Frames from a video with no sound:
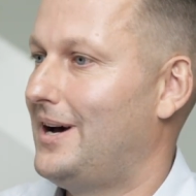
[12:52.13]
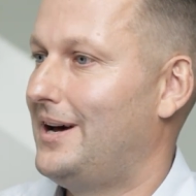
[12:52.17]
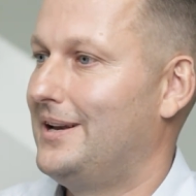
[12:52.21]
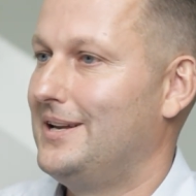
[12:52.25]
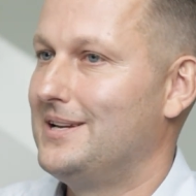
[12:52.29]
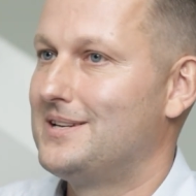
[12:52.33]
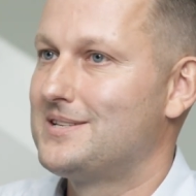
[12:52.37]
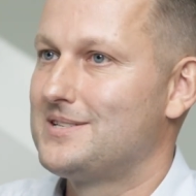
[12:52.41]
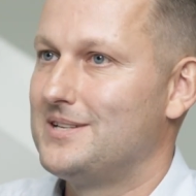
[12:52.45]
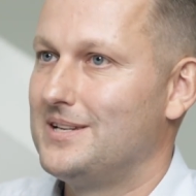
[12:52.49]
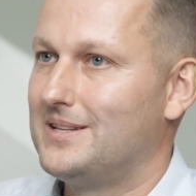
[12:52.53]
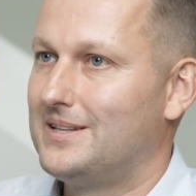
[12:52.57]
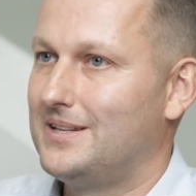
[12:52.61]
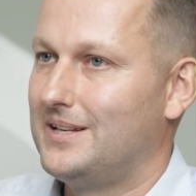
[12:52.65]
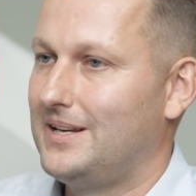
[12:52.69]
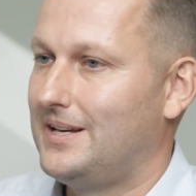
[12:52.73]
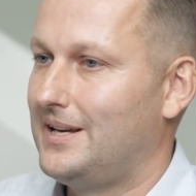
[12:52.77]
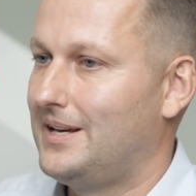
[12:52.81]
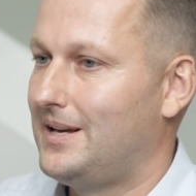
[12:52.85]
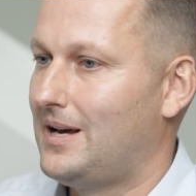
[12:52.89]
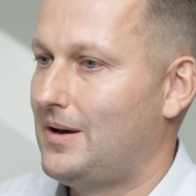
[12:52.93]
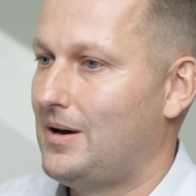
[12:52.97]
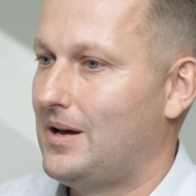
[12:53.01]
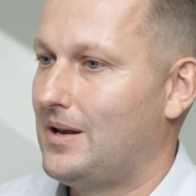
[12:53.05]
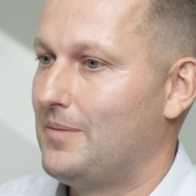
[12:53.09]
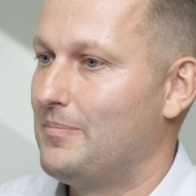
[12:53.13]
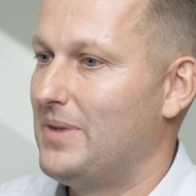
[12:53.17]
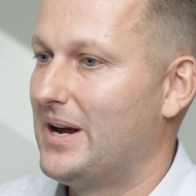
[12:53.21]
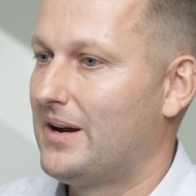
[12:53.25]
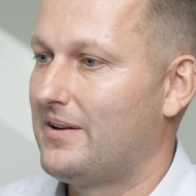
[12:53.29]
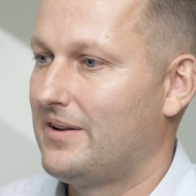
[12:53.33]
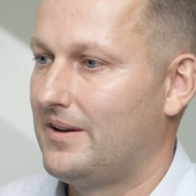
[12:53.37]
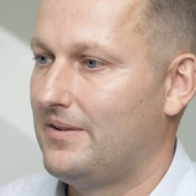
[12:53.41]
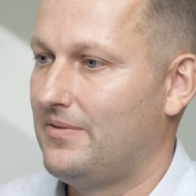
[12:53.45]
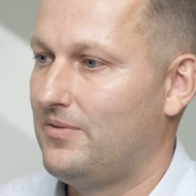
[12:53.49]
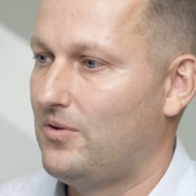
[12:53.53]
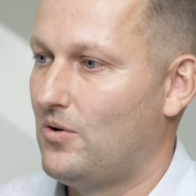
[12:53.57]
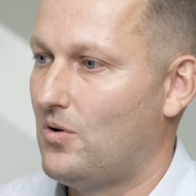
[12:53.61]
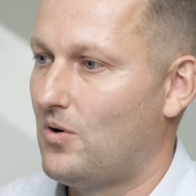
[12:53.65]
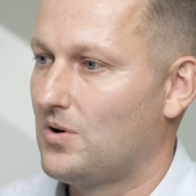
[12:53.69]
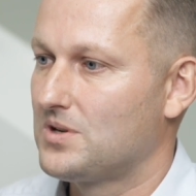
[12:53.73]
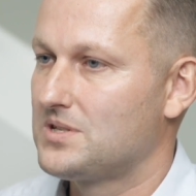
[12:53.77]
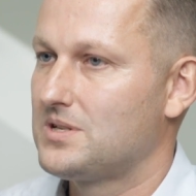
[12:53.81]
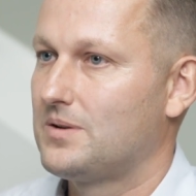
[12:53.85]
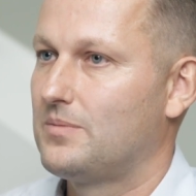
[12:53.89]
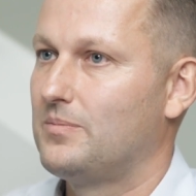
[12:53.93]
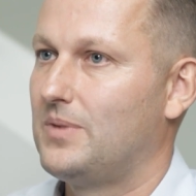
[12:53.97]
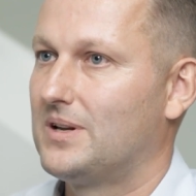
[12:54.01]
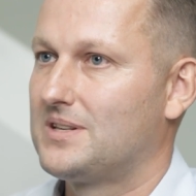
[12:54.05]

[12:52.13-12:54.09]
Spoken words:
any city and back and forth,